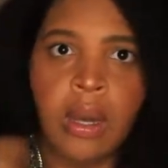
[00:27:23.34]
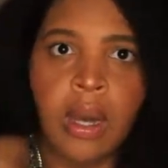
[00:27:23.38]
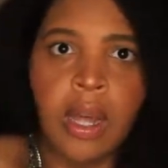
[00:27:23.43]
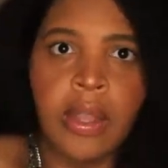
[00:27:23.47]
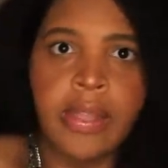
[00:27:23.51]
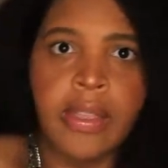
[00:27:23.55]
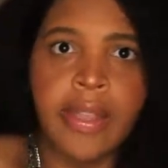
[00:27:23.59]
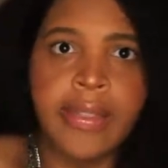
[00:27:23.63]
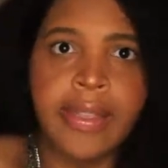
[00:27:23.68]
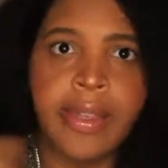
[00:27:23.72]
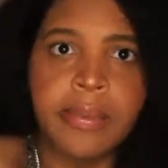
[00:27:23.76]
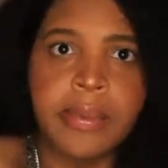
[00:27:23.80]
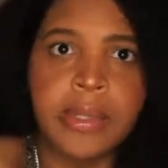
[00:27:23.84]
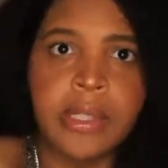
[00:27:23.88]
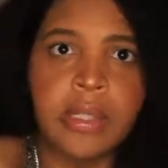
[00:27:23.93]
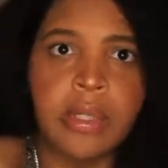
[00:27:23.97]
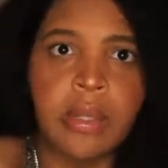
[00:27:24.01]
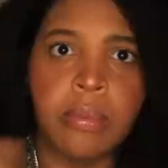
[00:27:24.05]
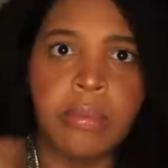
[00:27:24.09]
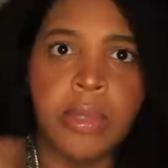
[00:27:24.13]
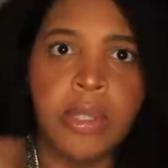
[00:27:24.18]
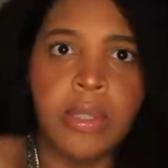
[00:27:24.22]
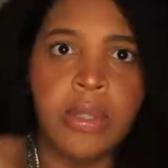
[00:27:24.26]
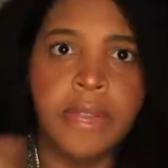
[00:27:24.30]
I thought that was
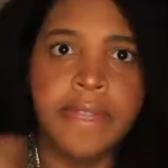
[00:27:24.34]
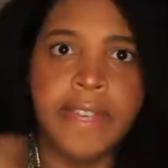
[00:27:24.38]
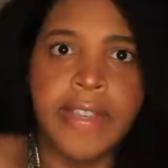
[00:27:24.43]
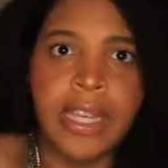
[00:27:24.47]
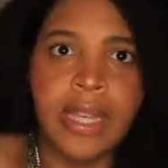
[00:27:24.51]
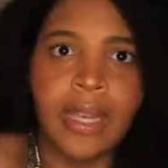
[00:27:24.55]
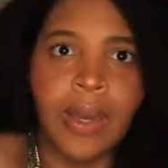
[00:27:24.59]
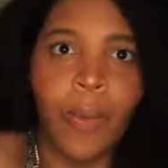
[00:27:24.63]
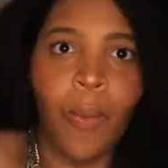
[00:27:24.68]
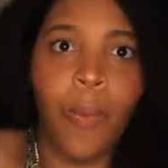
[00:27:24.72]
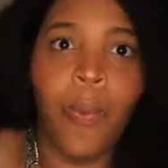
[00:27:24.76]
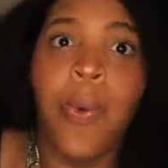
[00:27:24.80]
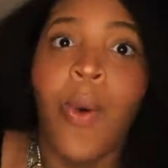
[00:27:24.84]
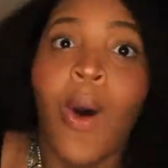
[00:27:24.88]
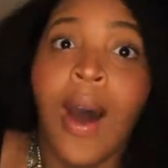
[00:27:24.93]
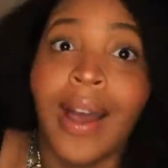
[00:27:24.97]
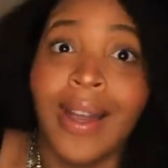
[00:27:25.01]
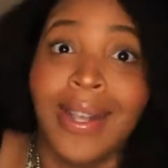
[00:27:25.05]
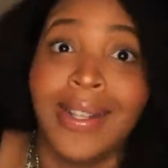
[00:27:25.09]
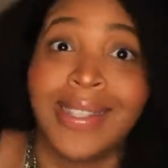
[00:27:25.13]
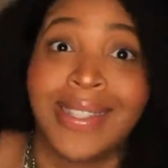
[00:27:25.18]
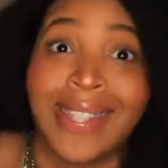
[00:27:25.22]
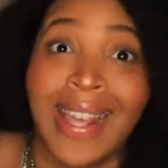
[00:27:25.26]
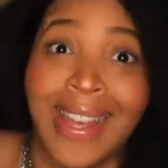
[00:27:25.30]
the movie.
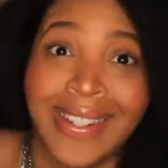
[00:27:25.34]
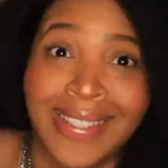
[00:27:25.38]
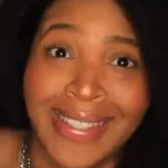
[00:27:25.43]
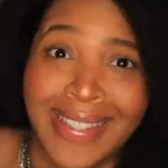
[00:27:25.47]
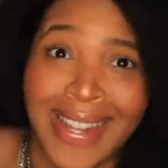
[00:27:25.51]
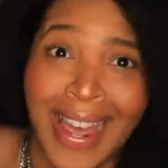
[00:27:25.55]
What is that